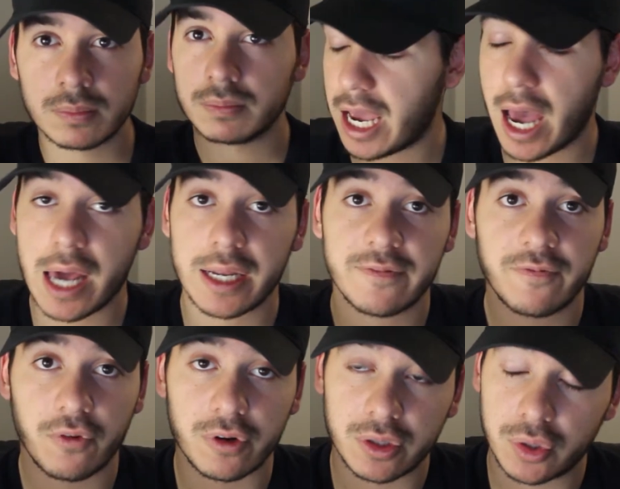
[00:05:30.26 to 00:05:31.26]
I had it
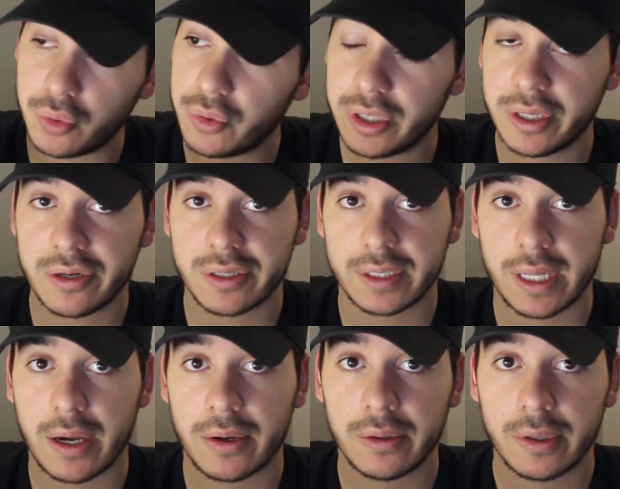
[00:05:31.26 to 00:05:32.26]
for 2 years
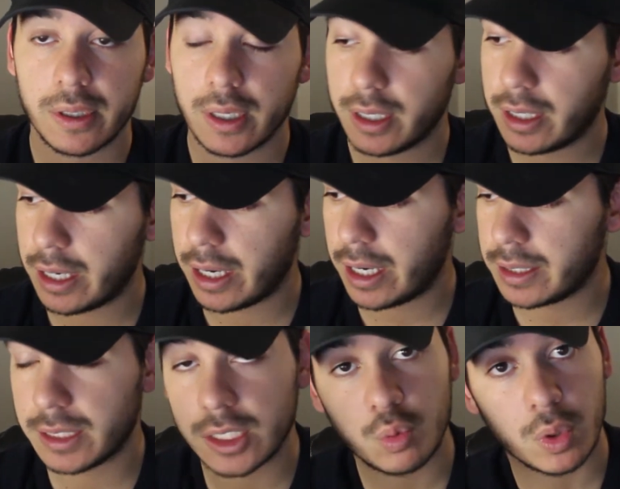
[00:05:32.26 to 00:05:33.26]
now,
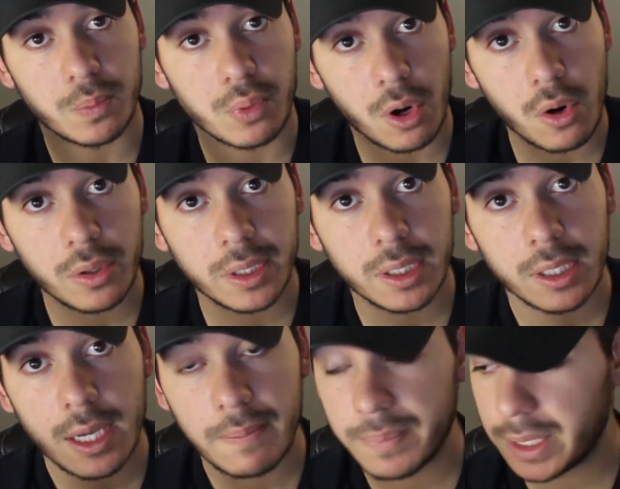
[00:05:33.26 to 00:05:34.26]
and this one broke
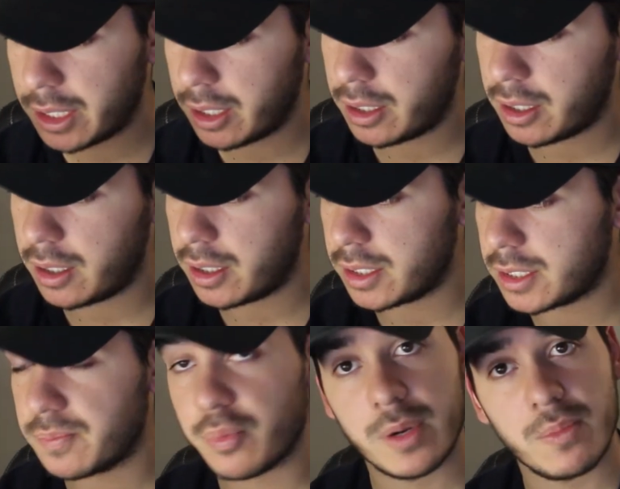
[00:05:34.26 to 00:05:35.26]

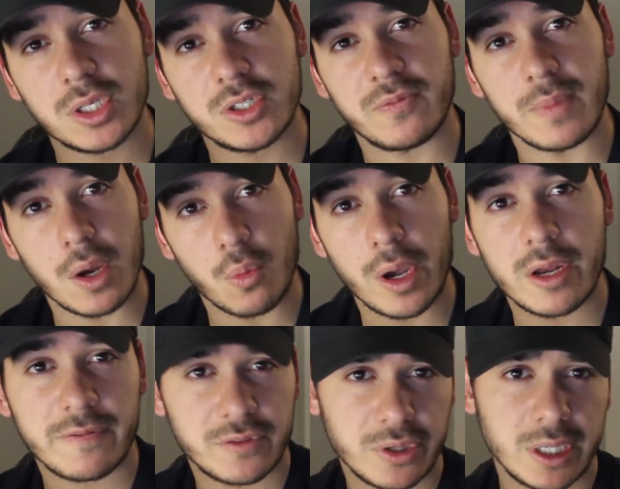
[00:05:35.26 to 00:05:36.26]
because pretty much of my
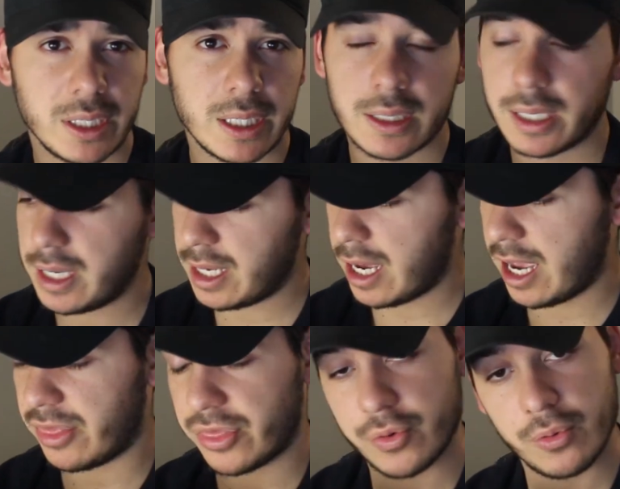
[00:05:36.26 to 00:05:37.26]
weight of treating it.
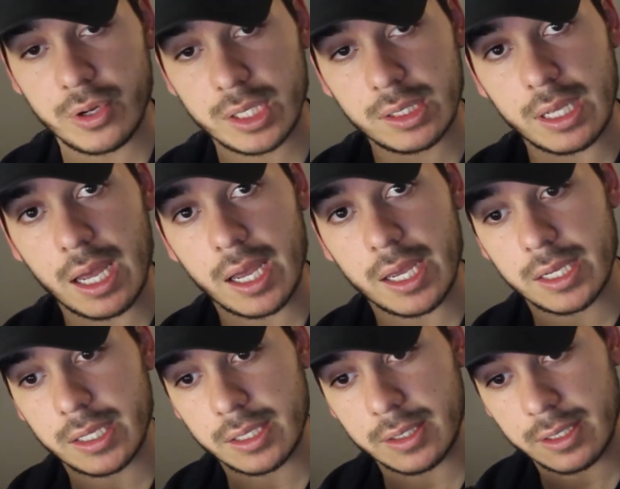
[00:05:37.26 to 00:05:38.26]
I threw it,
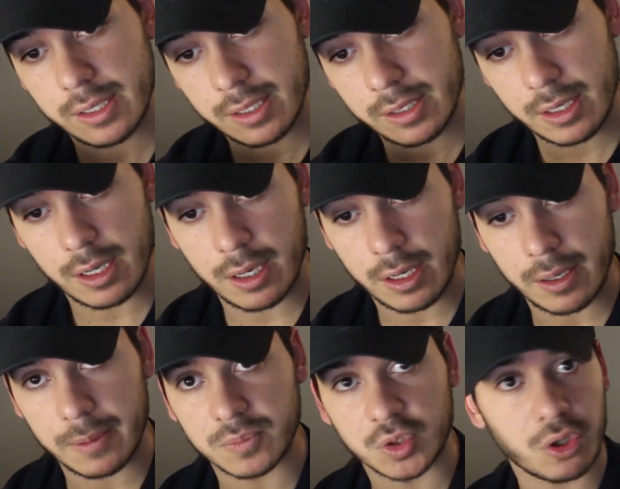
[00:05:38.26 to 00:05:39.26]
I
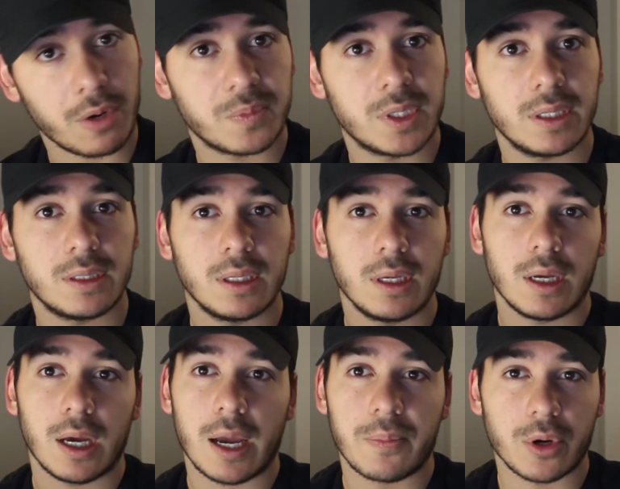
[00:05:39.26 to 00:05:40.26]
dropped it,
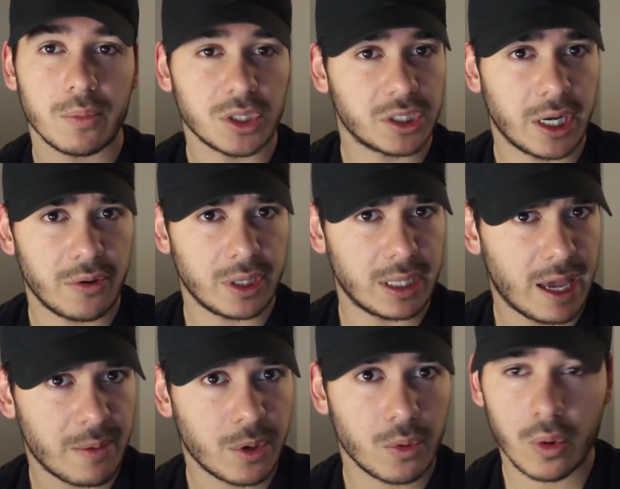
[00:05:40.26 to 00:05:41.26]
I pretty much carried it
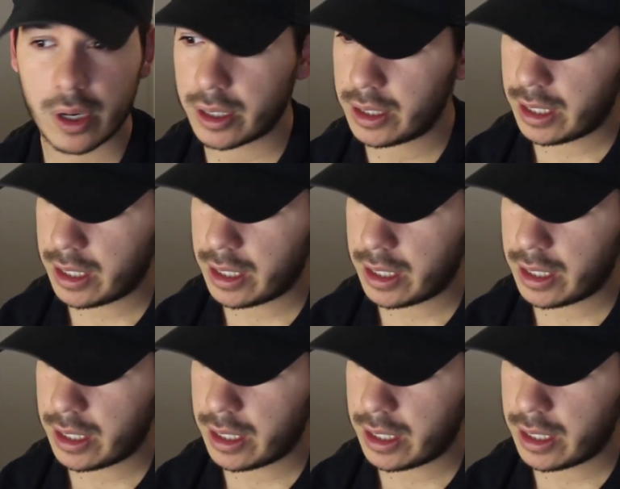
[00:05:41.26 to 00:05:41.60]
everywhere.